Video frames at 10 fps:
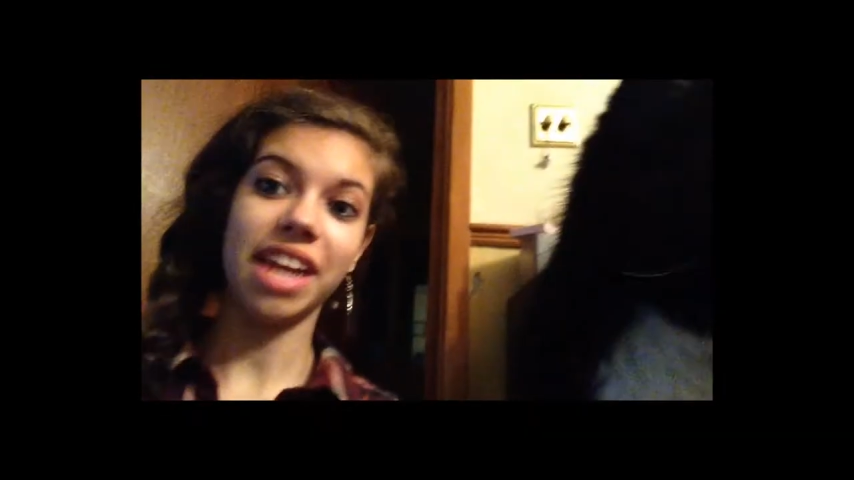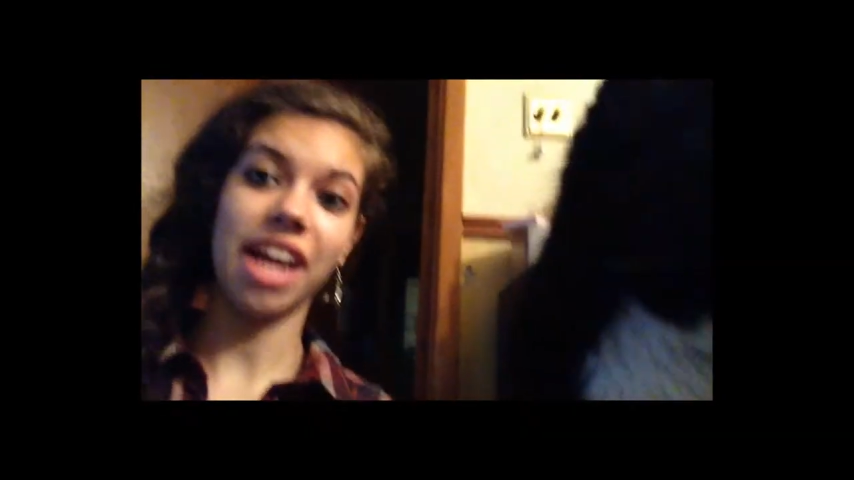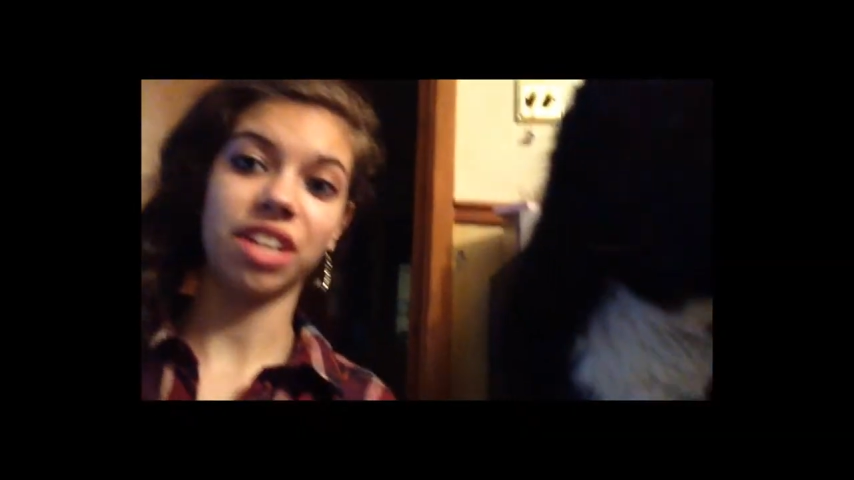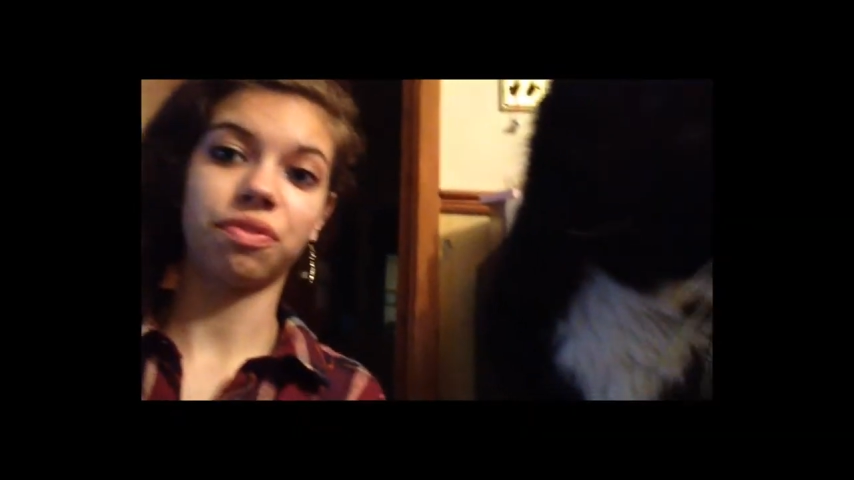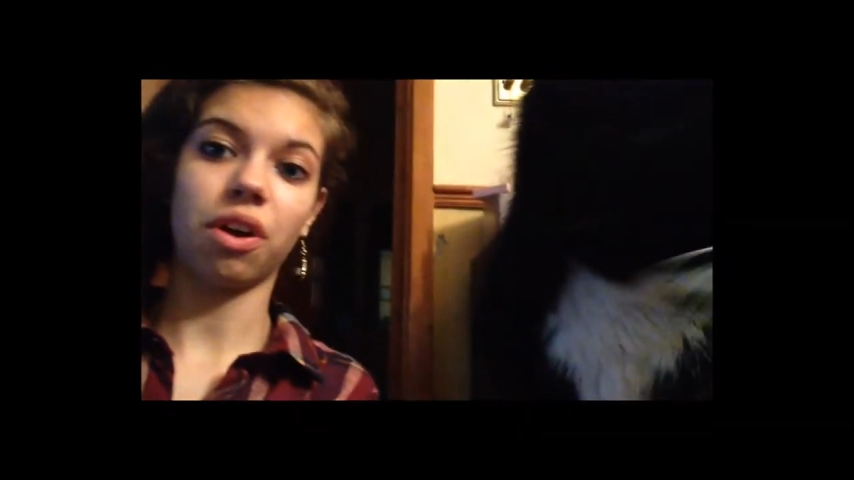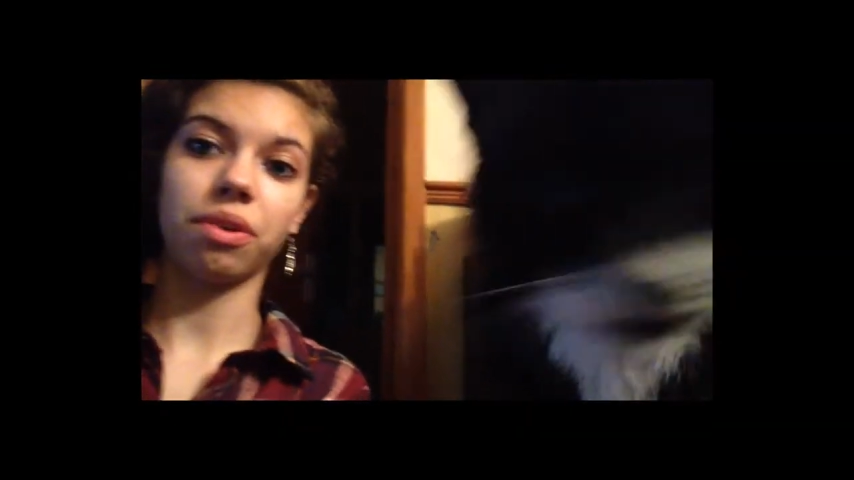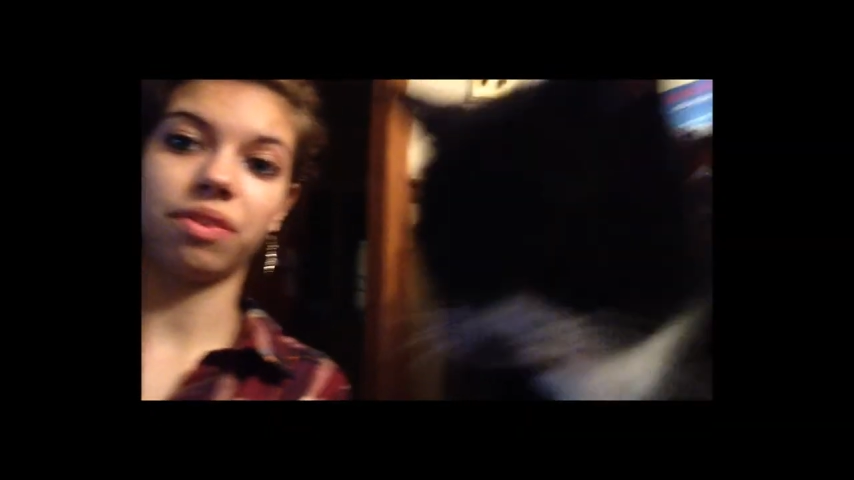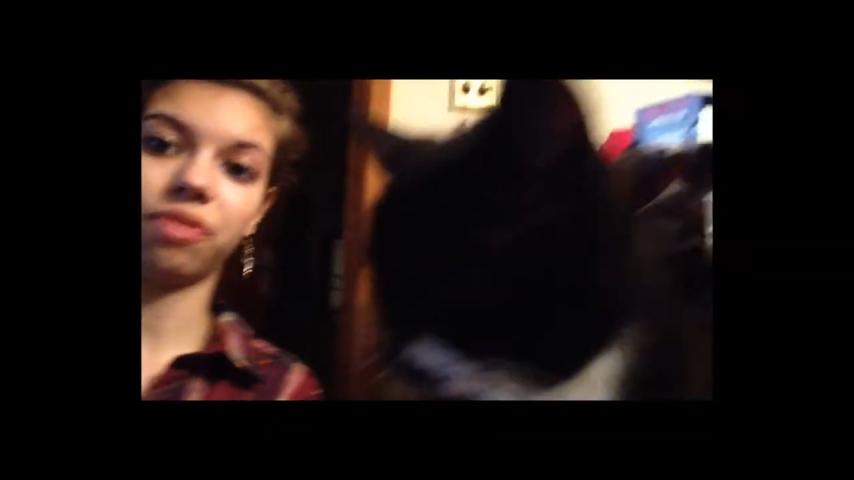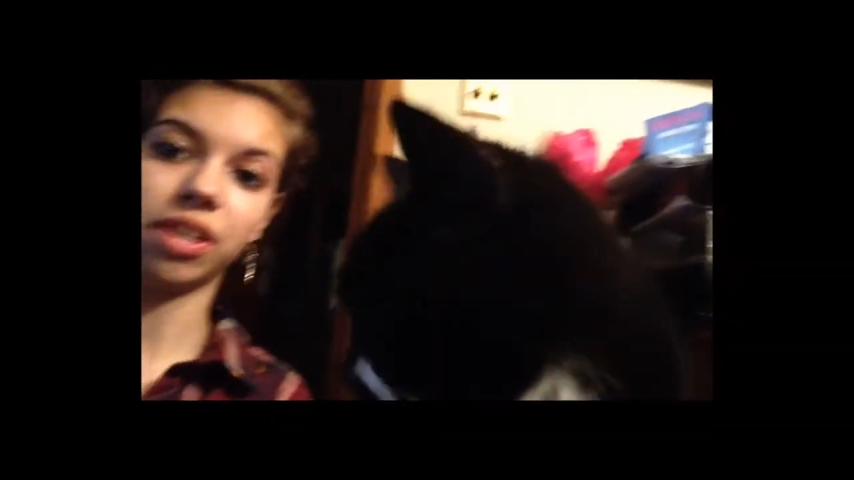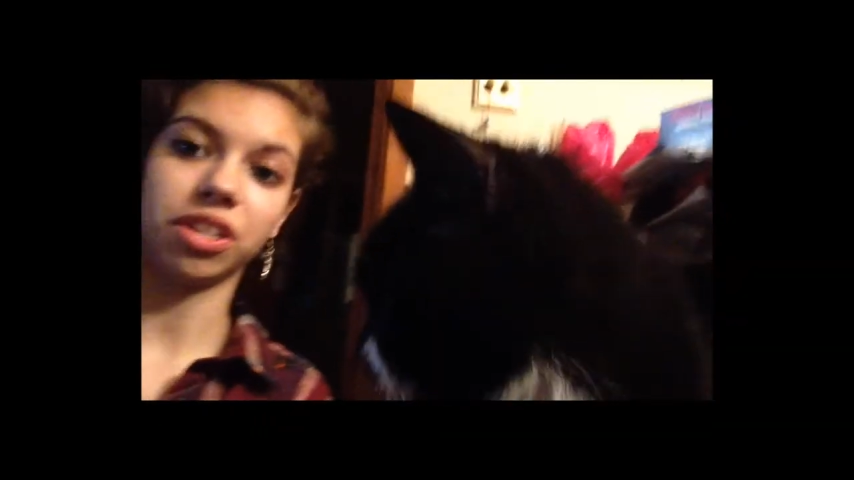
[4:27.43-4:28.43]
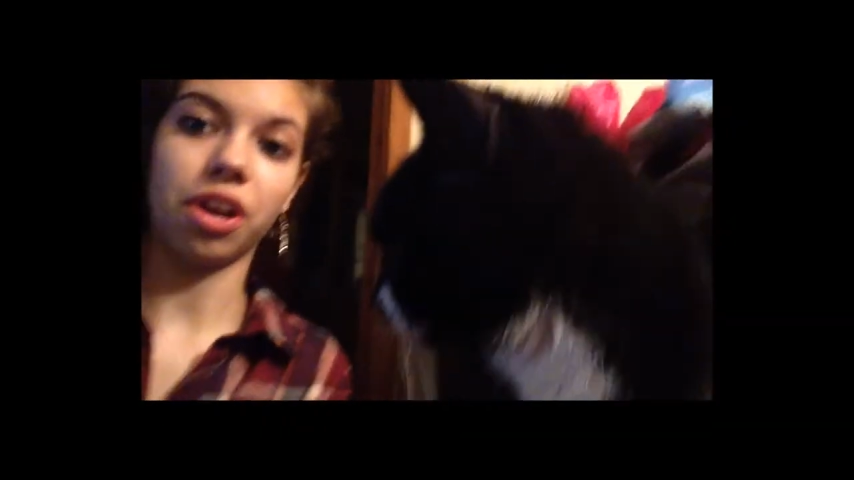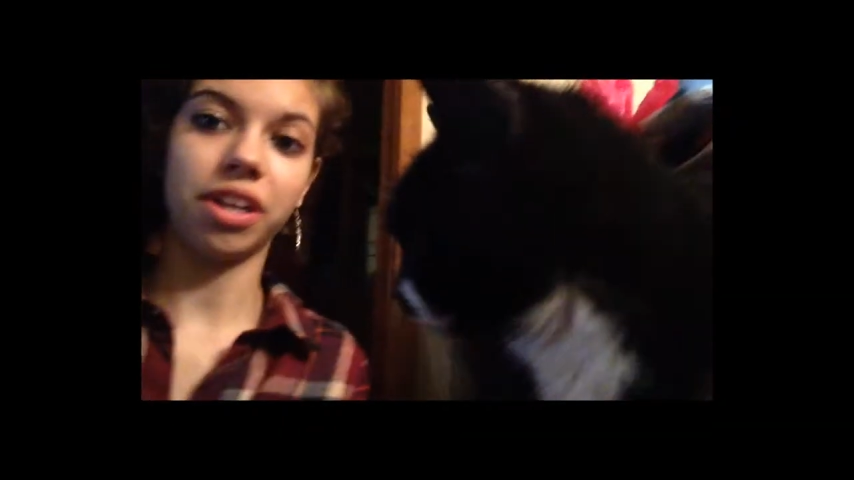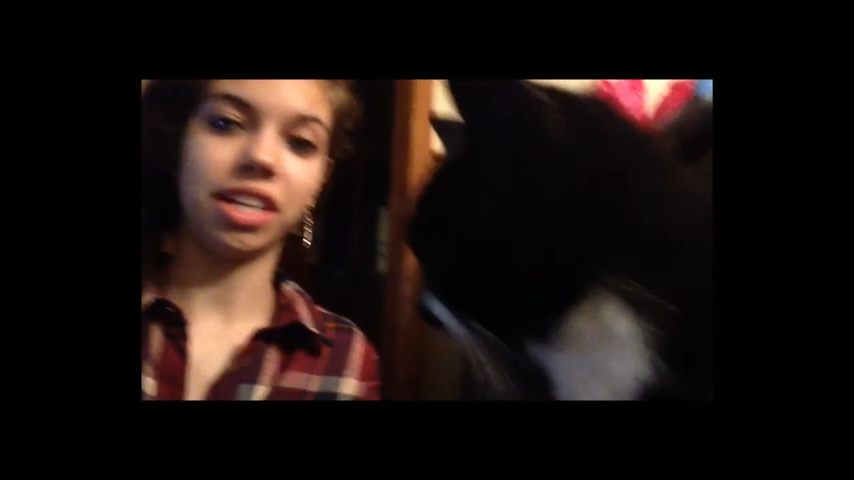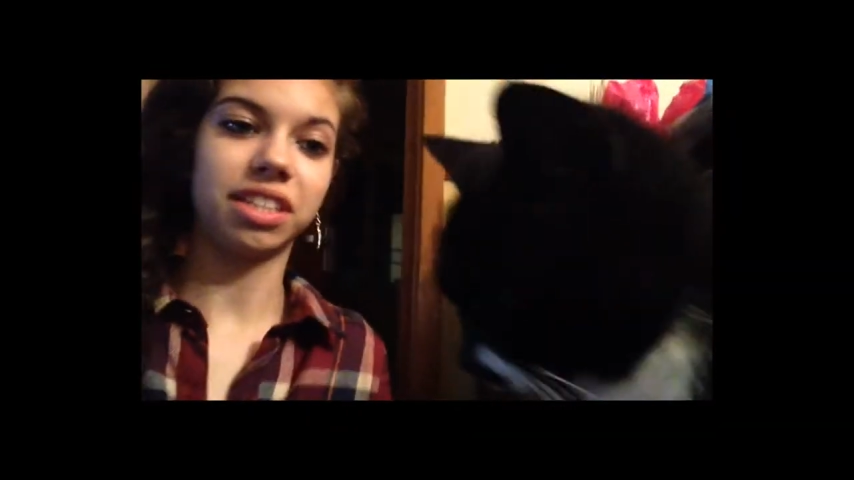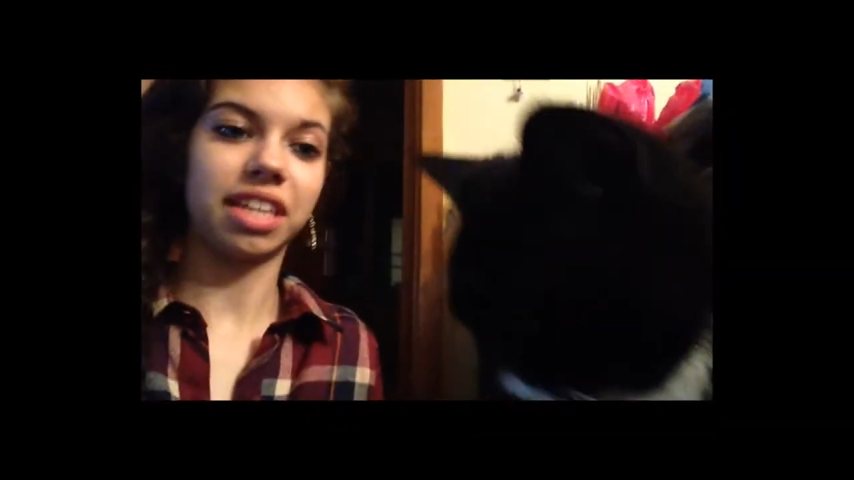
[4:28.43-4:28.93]
Next furry friend I
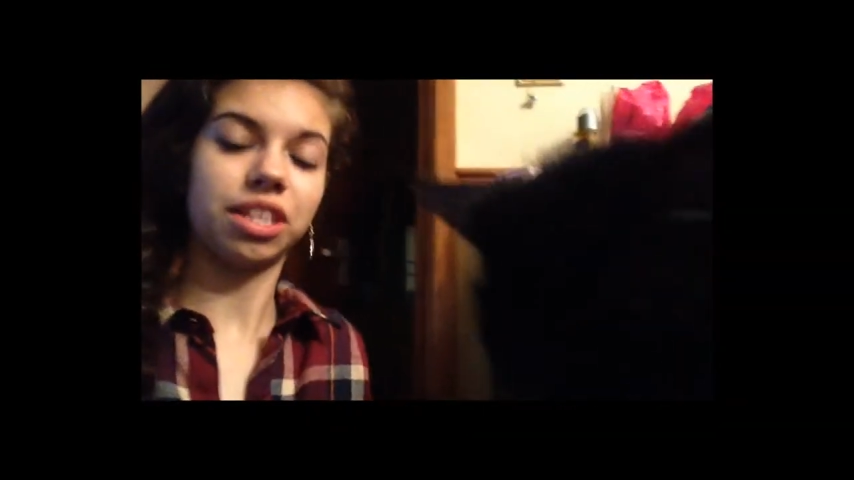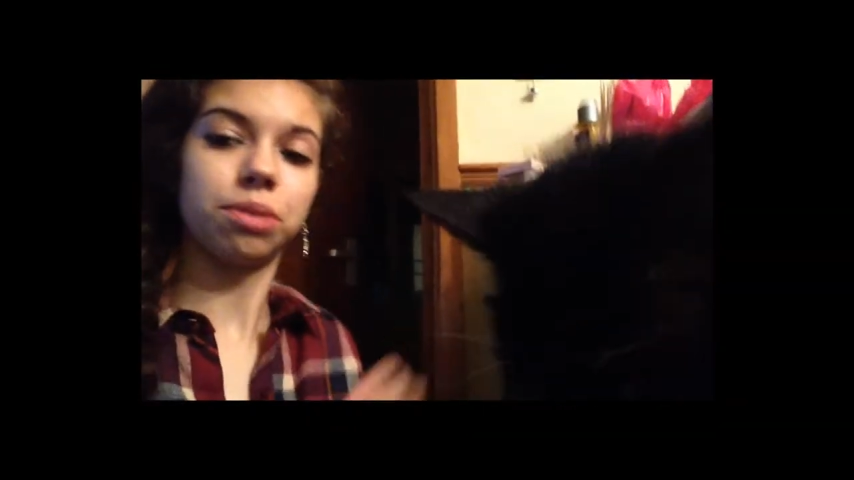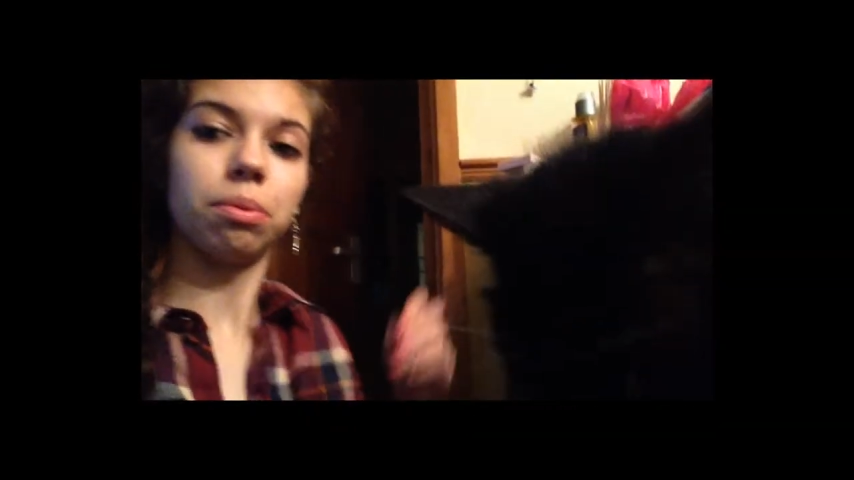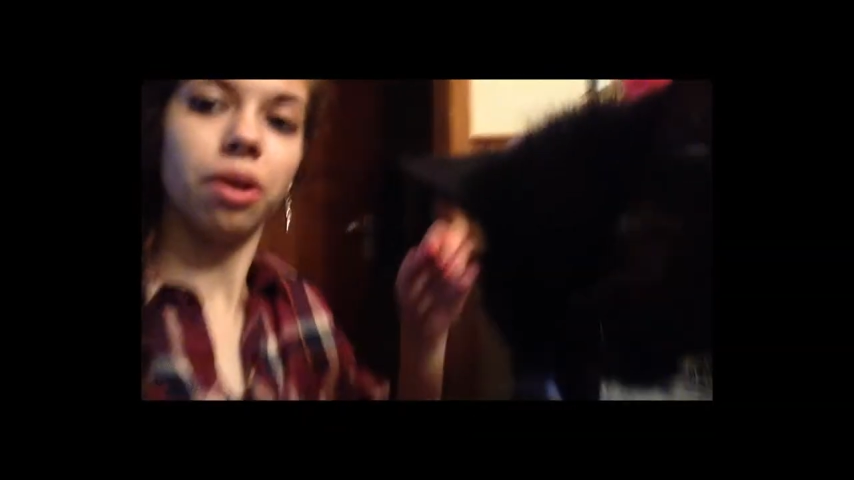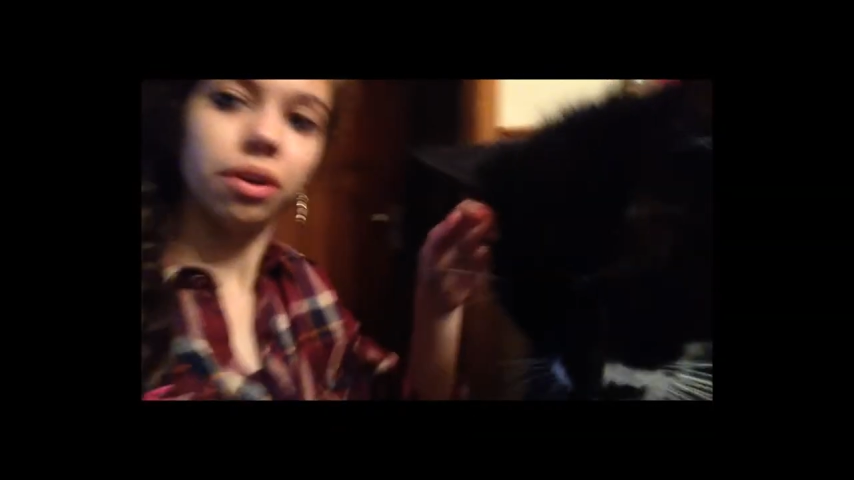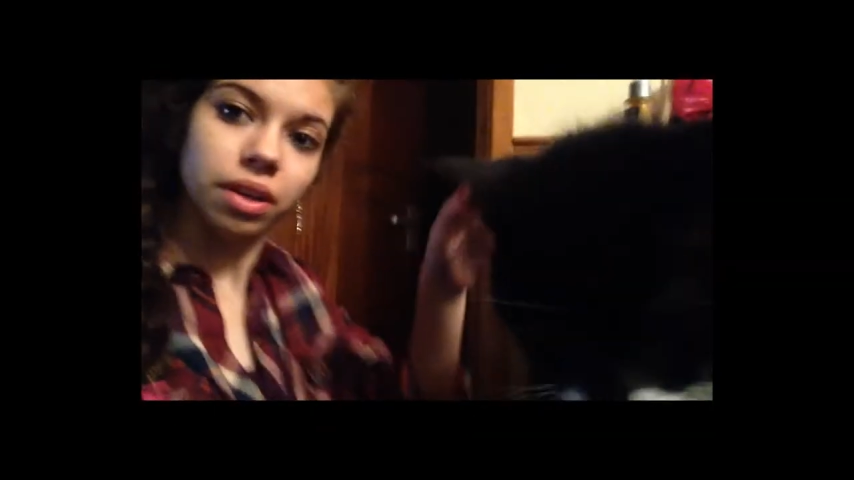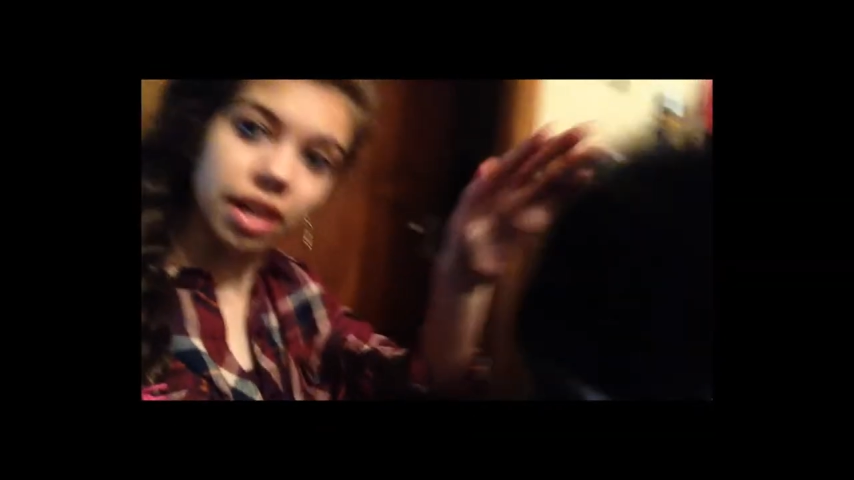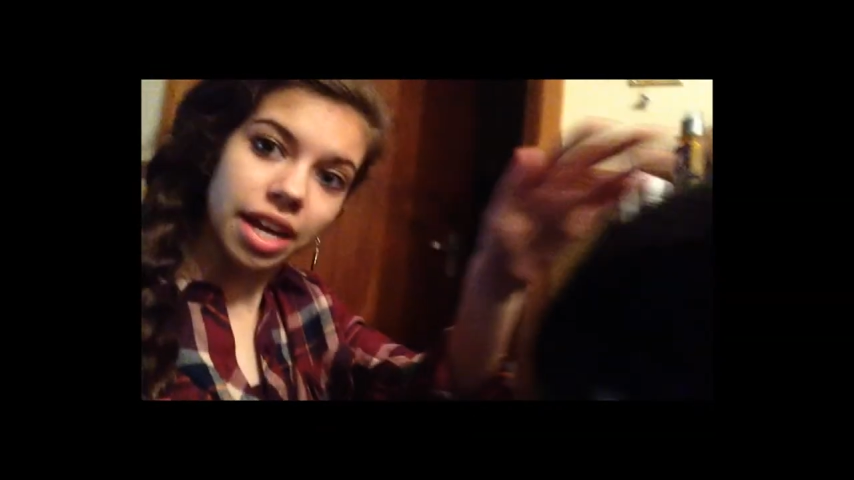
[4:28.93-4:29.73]
own is Gizmo.